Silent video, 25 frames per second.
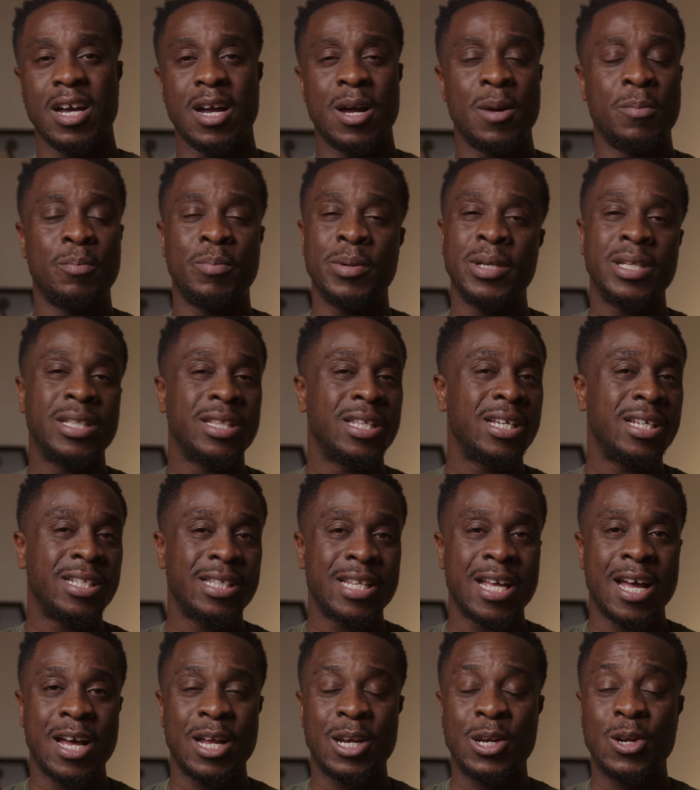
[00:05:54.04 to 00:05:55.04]
A big thing
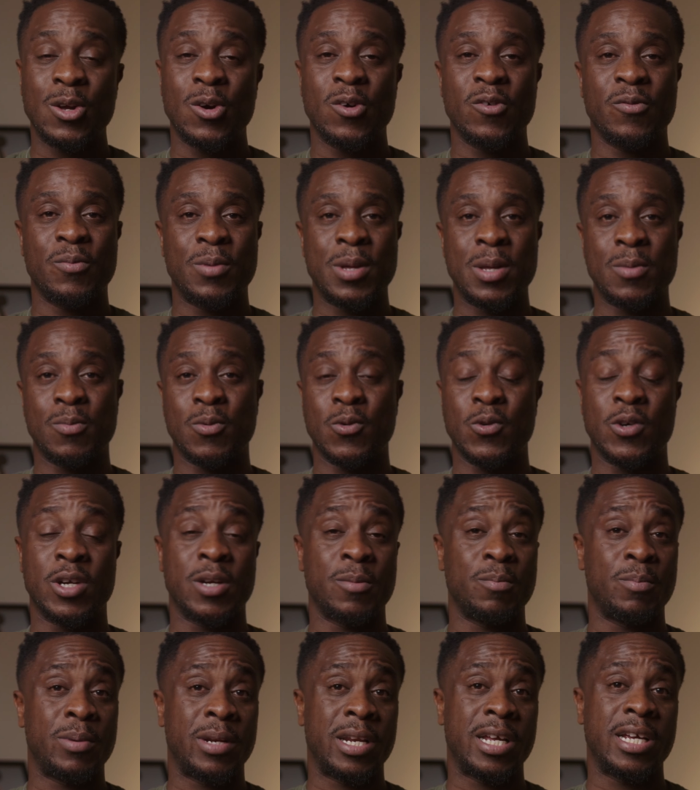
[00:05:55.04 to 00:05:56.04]
that a lot of people
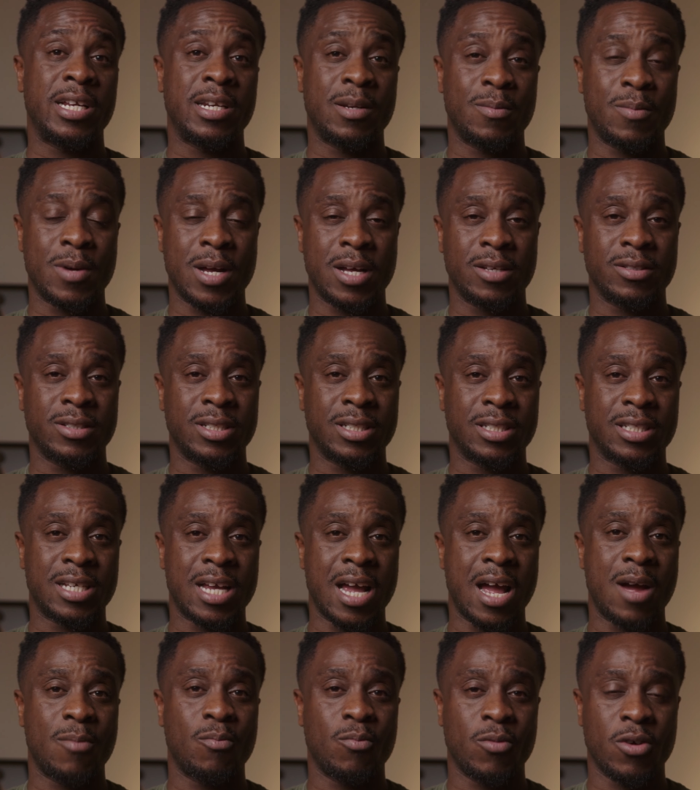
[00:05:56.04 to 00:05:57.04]
complain about this
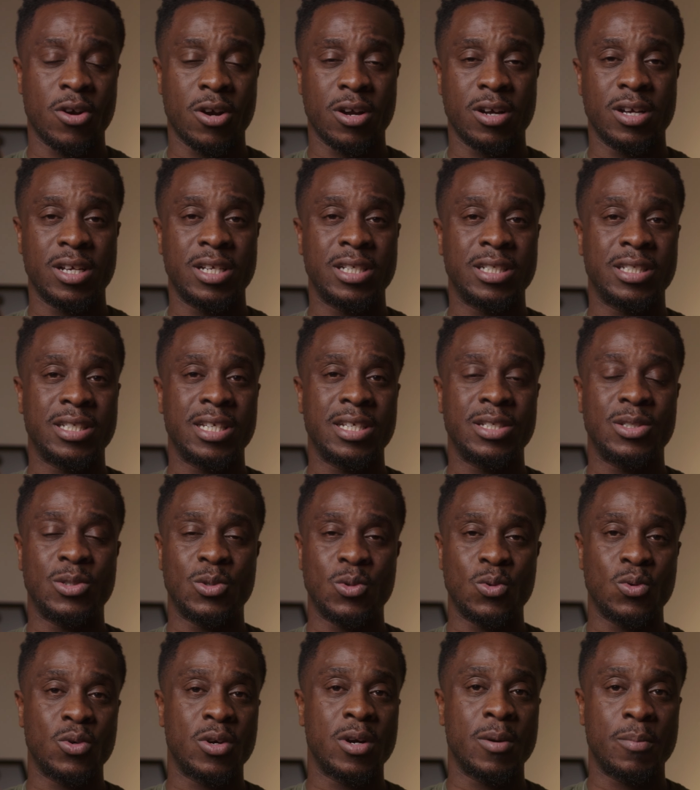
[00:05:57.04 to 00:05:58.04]
camera is they
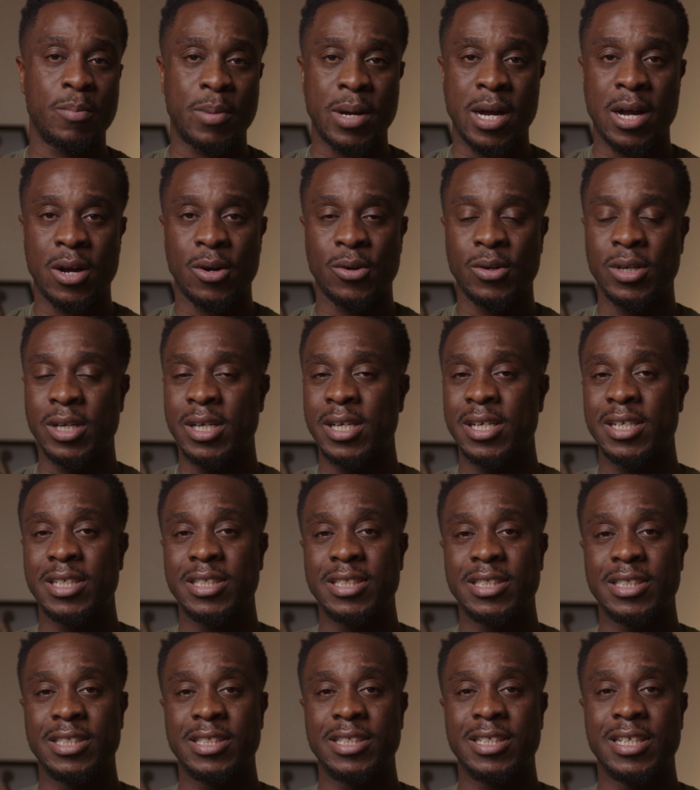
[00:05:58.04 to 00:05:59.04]
talk about
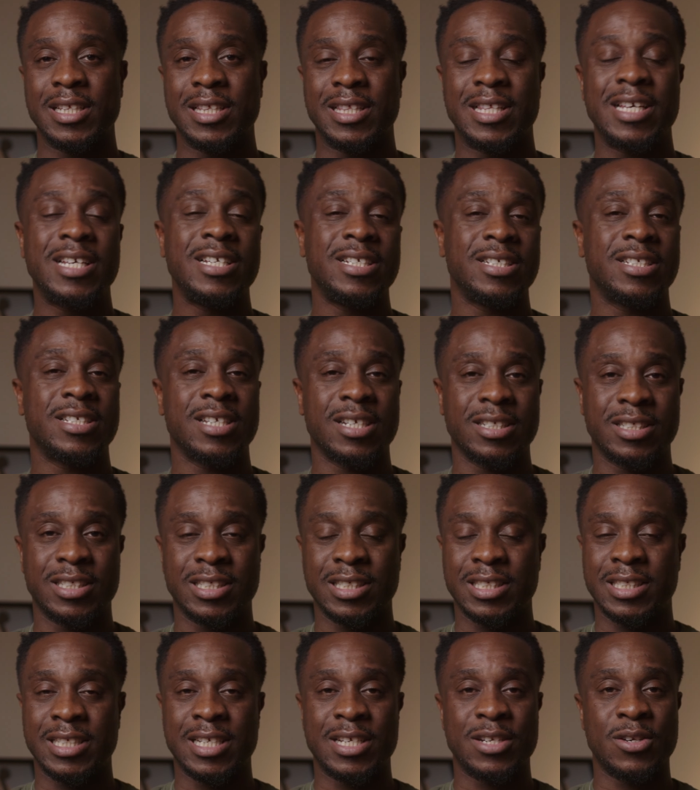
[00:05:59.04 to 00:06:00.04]
things such
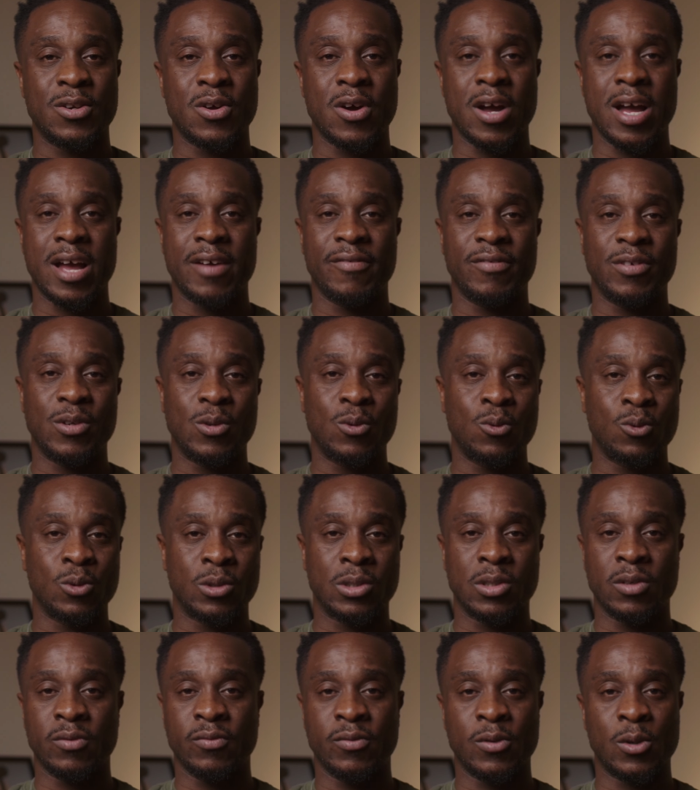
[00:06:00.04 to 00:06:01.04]
as it not having
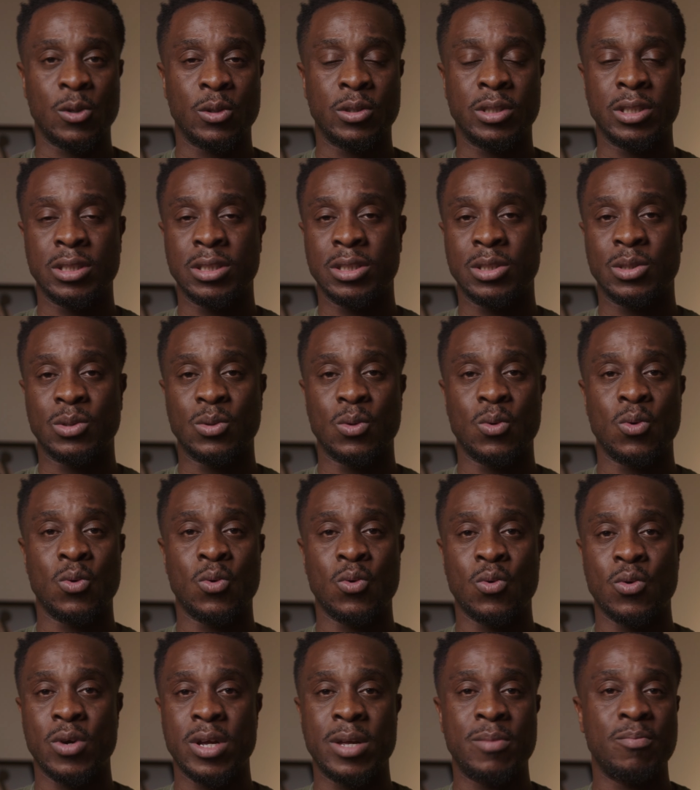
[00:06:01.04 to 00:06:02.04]
autofocus
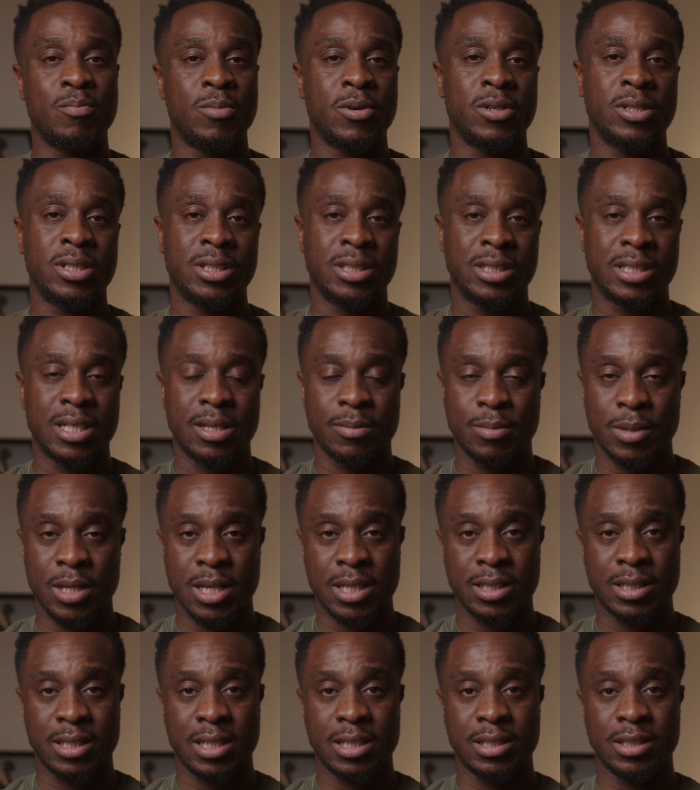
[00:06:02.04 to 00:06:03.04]
or in-body
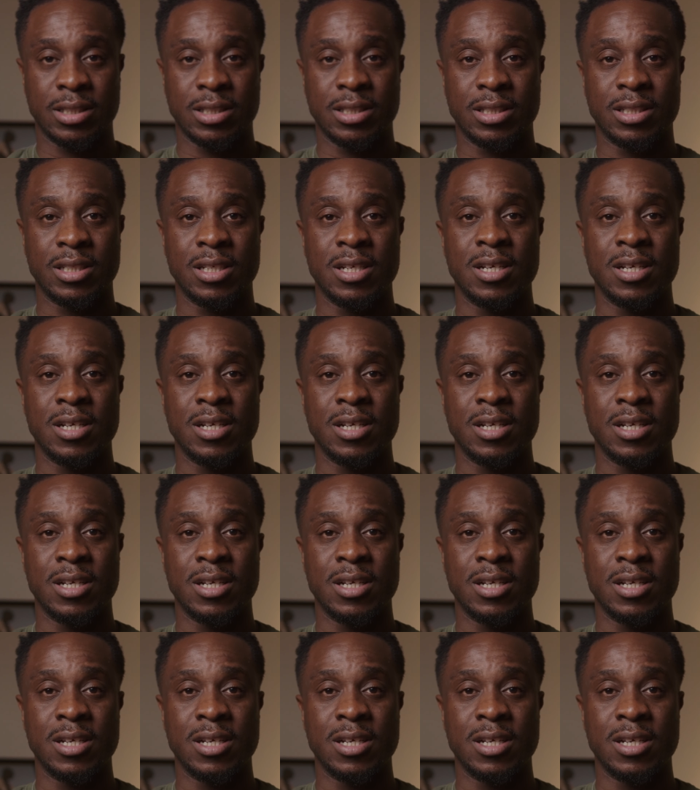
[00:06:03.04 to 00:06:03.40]
stabilization.